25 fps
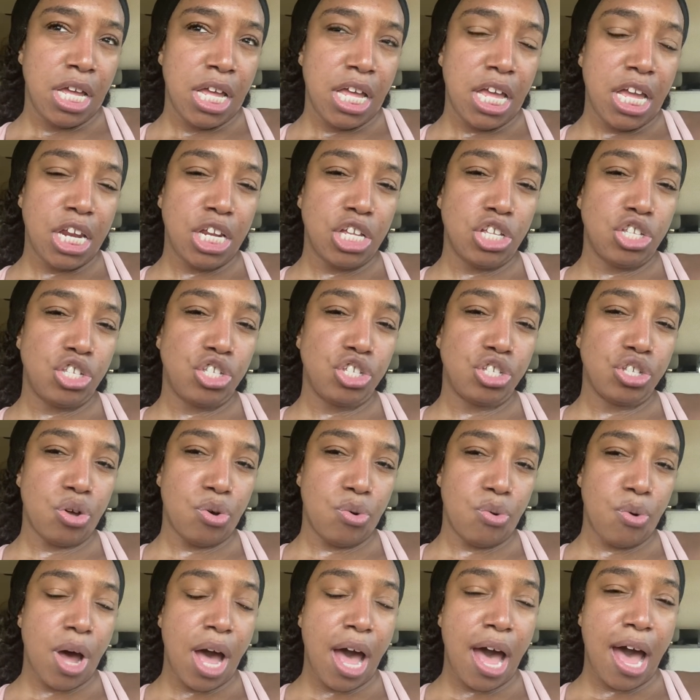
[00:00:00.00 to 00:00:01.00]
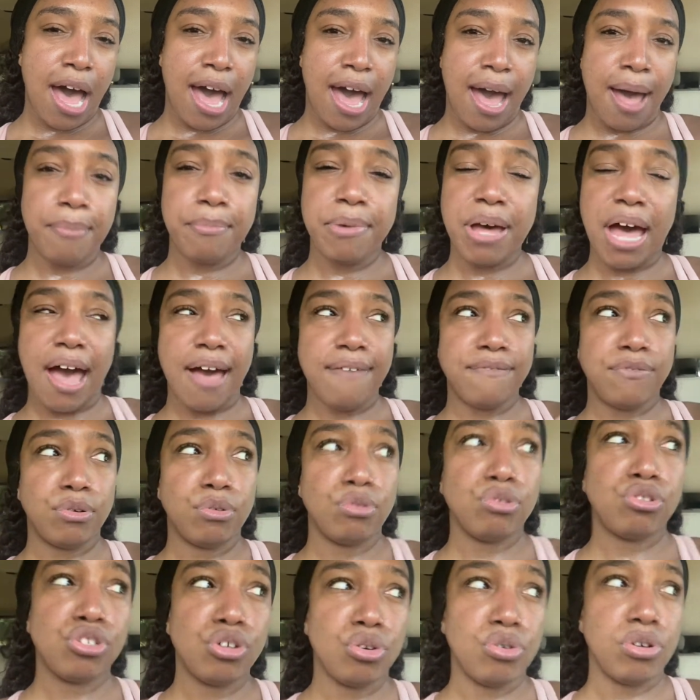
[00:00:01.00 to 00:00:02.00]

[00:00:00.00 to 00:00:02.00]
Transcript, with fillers: It is so hot, but I feel so